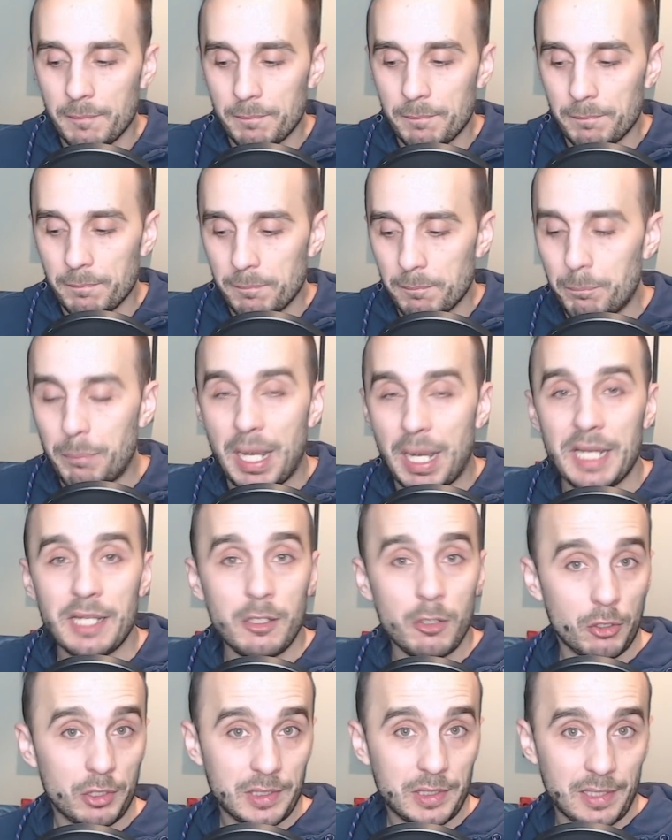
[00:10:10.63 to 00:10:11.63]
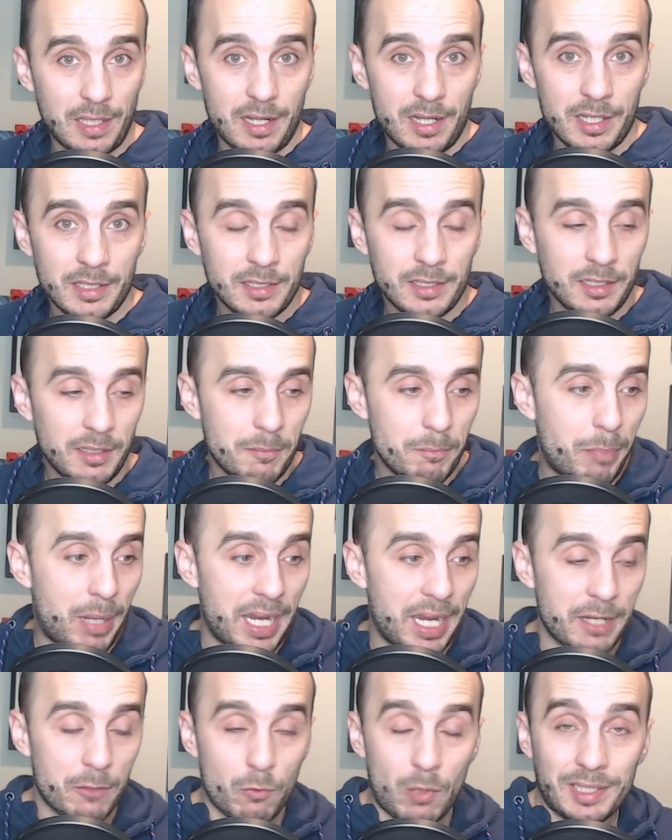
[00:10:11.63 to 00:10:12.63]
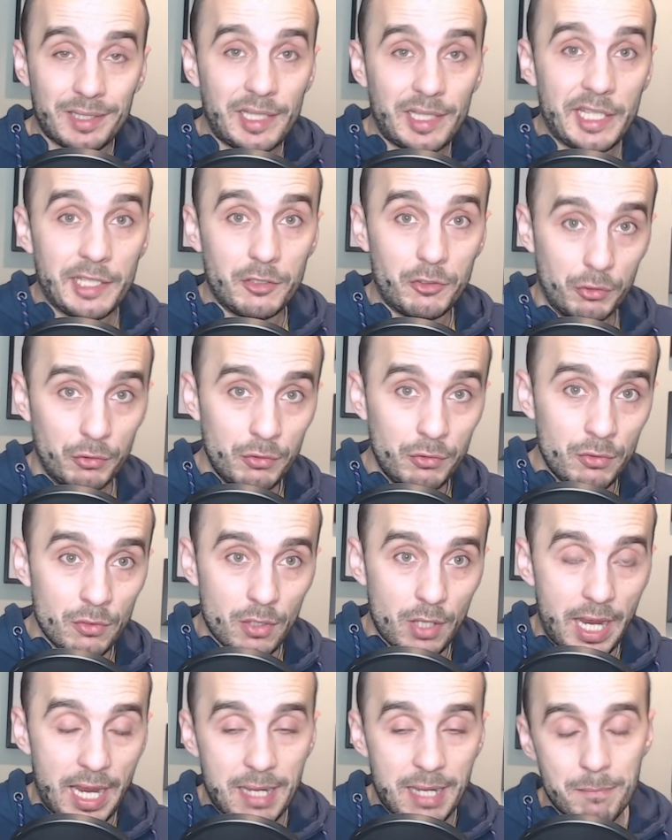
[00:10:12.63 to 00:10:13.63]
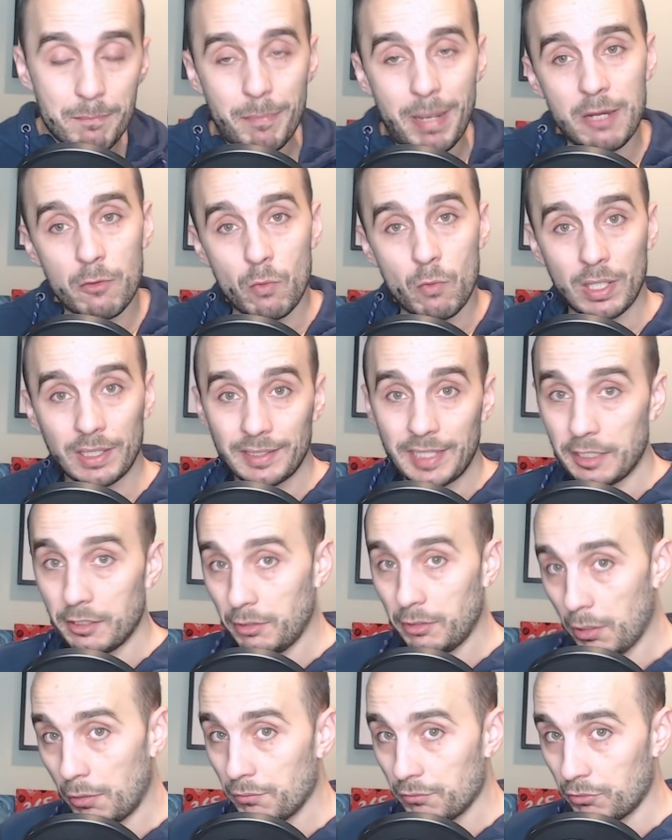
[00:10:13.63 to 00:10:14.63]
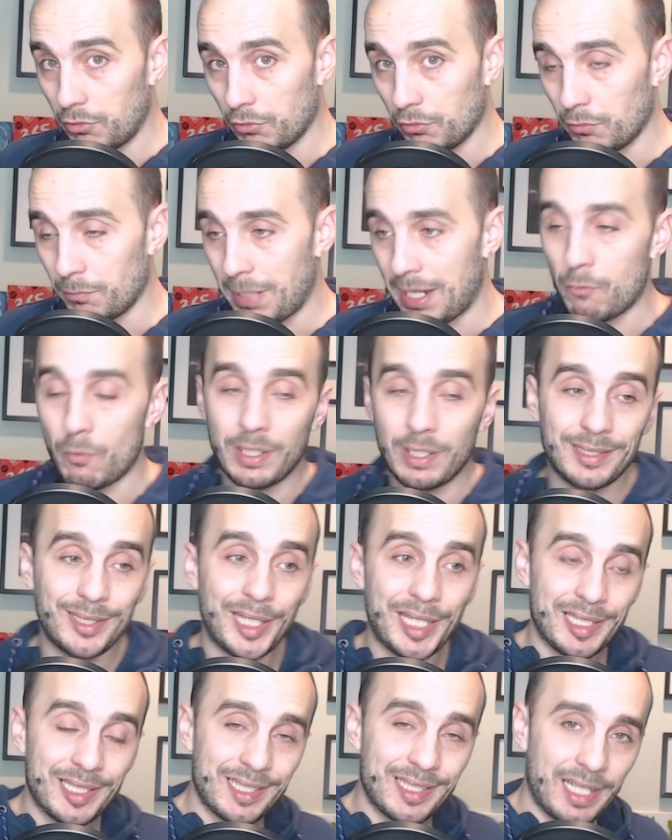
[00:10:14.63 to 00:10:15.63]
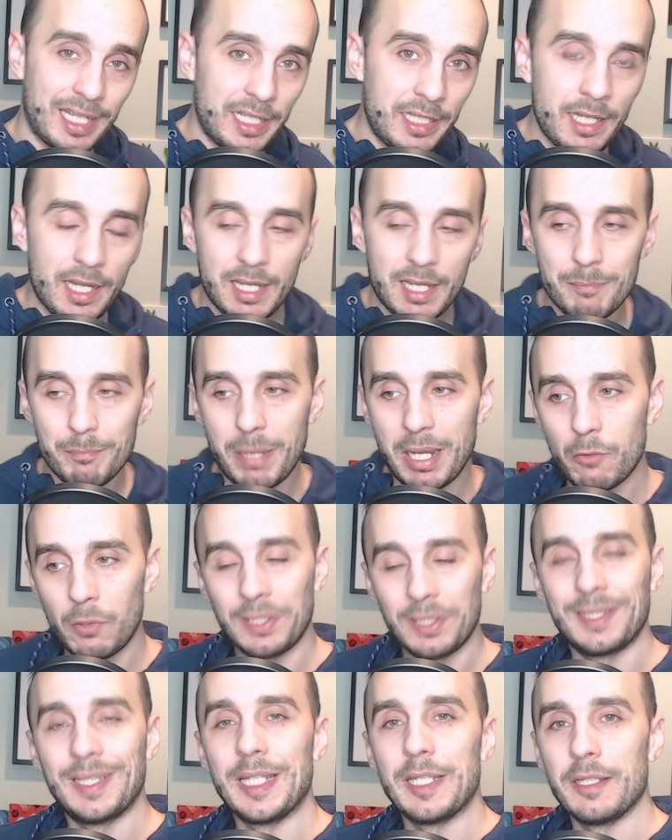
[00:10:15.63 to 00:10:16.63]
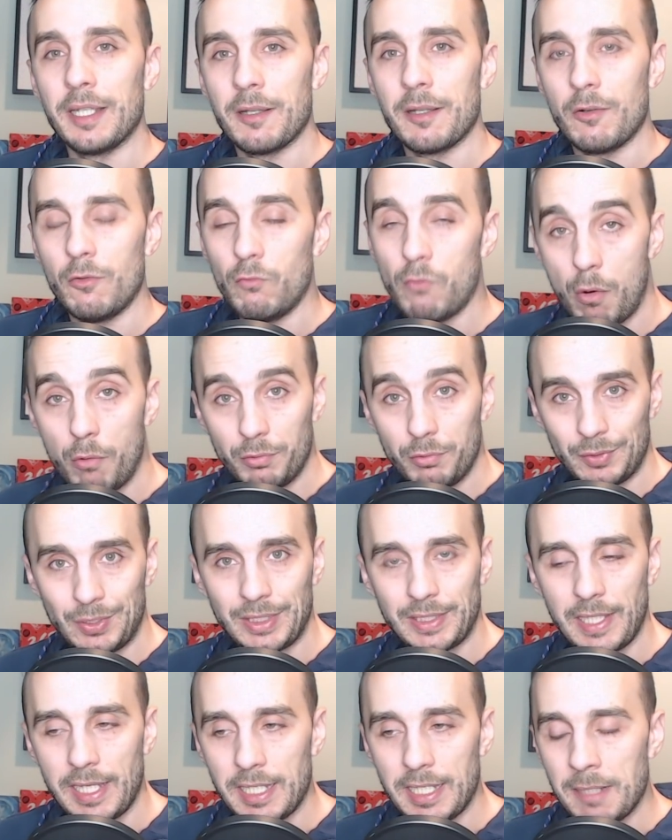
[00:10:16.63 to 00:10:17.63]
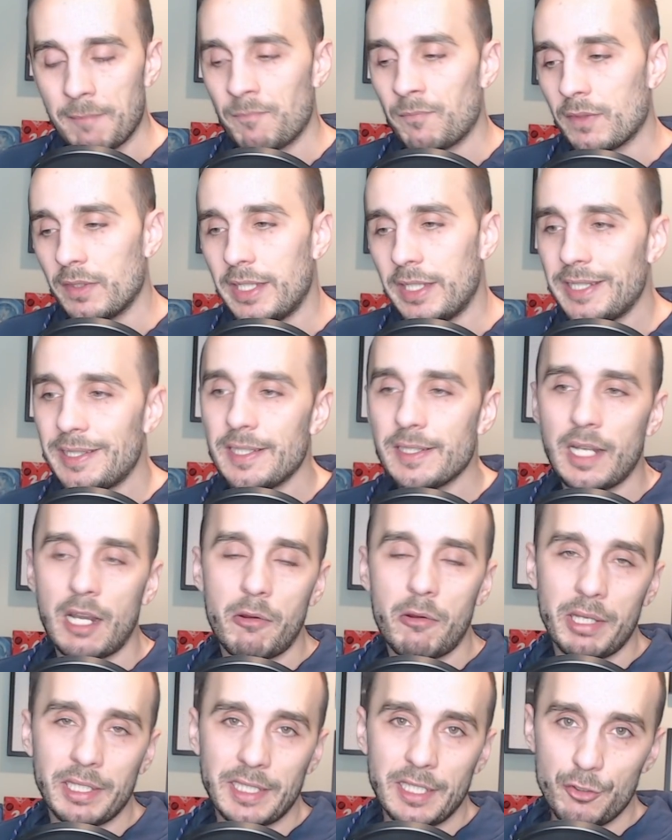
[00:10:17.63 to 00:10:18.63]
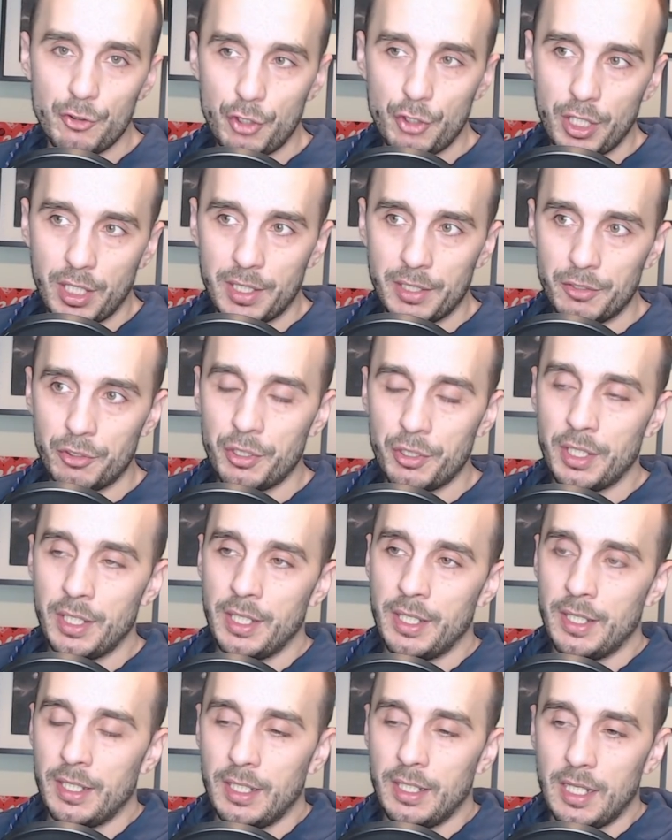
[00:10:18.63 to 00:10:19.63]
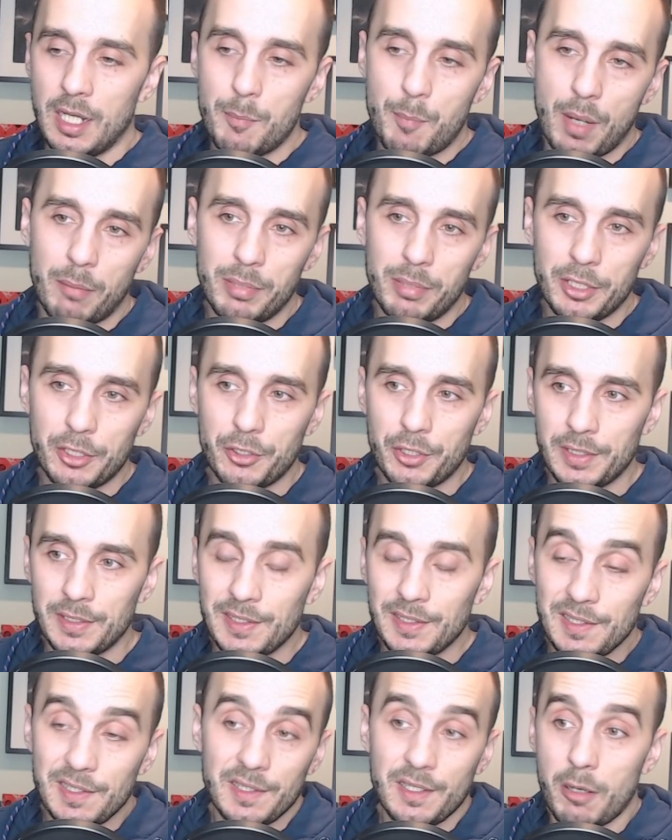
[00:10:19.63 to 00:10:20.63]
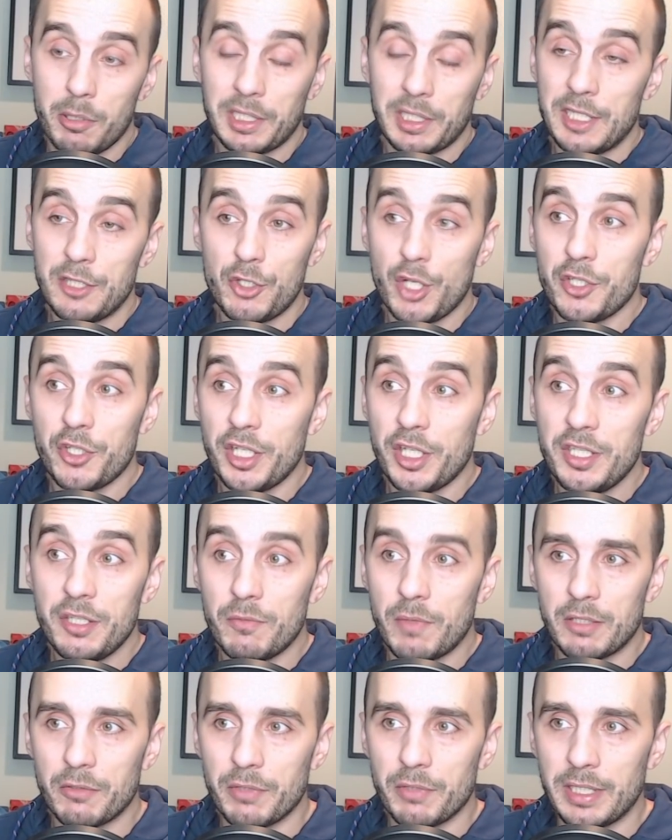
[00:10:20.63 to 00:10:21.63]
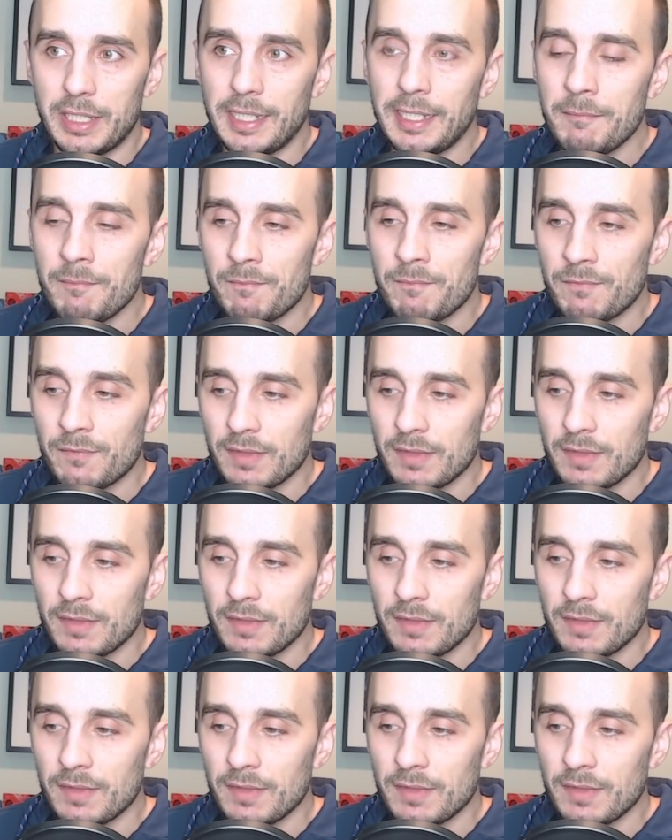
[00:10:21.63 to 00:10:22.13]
by Lost Ark, by what they do and by what they don't do, by what they say and by what they won't say. This is how I can judge a publisher. This is how I can judge anyone, really.